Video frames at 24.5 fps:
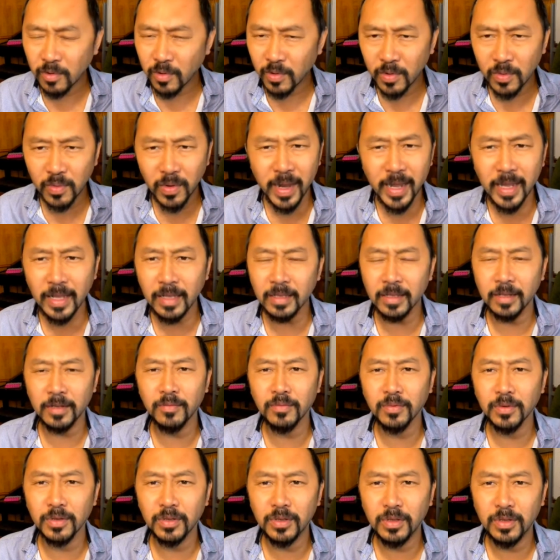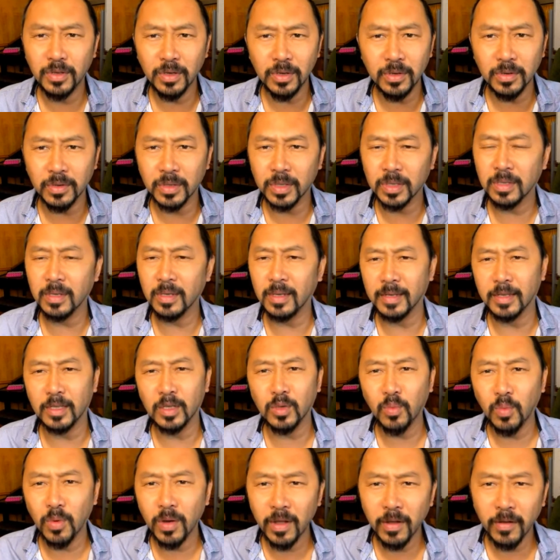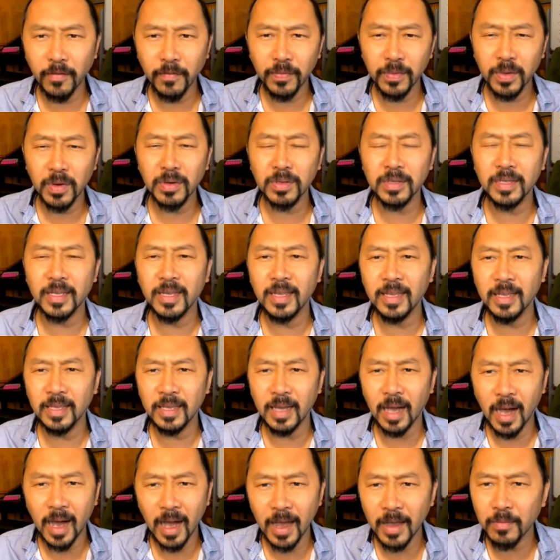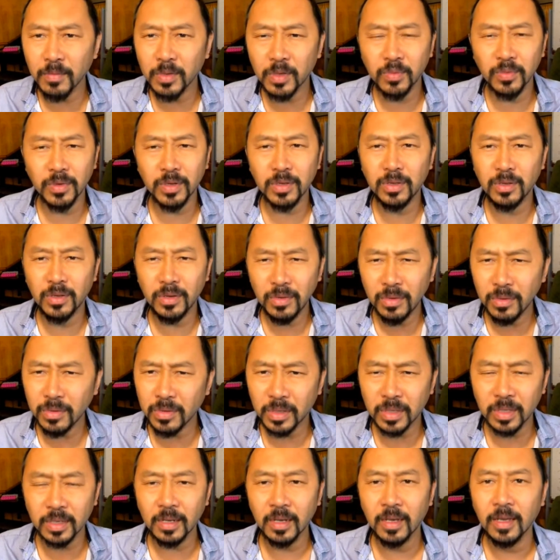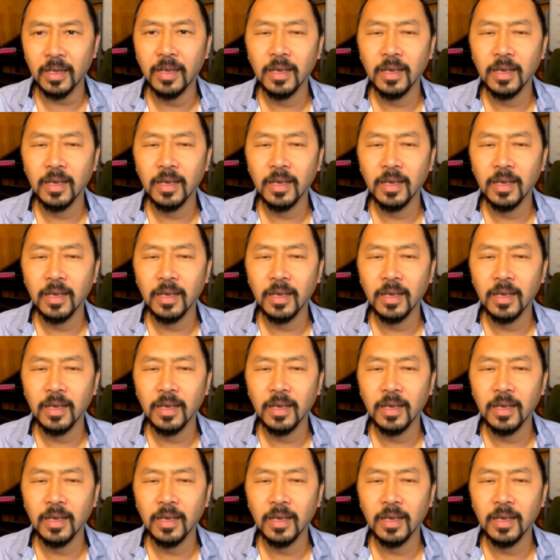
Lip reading: greatly reduced, like 12, 13 times reduced.